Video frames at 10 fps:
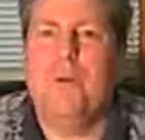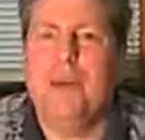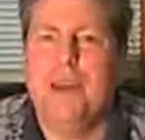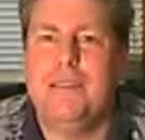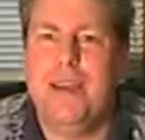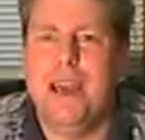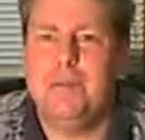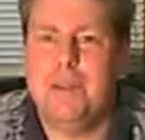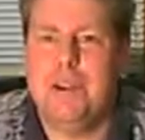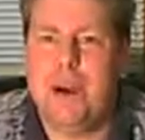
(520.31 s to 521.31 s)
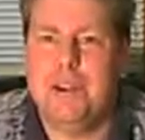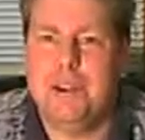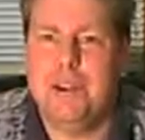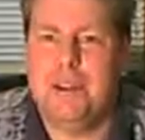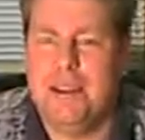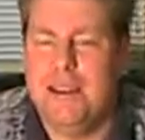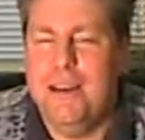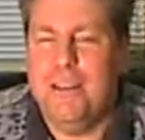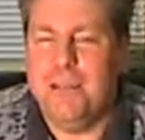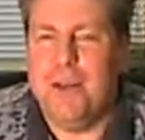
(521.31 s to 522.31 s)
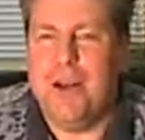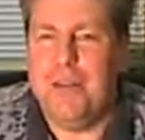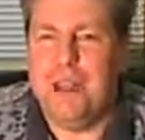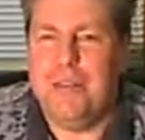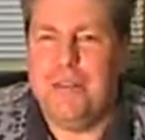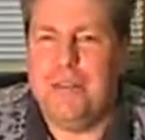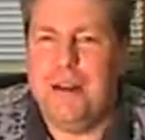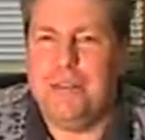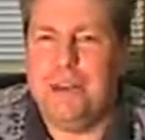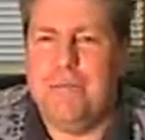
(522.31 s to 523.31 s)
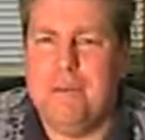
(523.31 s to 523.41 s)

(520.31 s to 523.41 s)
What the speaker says: where you get to ask me questions and all that other fun stuff.